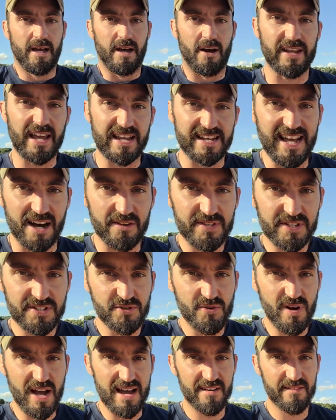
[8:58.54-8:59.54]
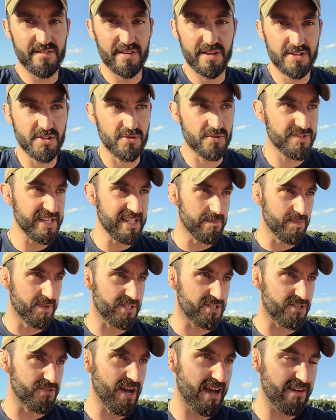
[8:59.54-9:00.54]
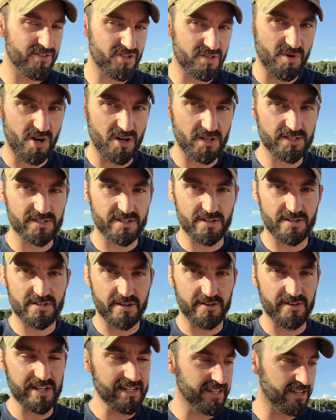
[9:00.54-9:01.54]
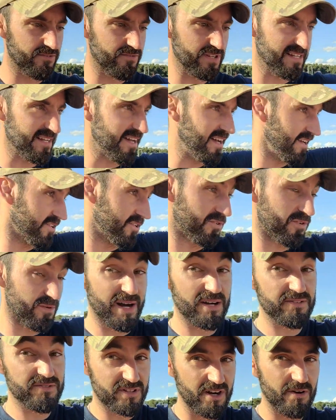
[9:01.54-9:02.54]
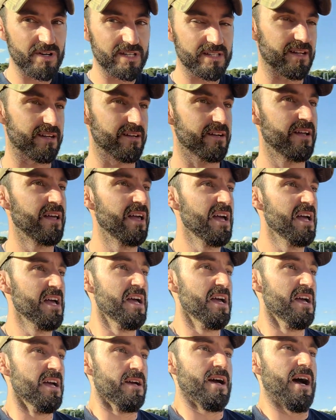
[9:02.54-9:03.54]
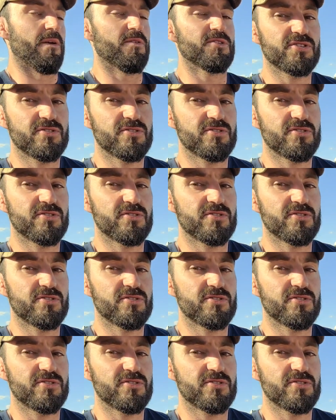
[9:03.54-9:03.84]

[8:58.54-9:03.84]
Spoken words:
Okay, now that you have your demons, you have your monsters, they're in the arena and you're about to go in there. I want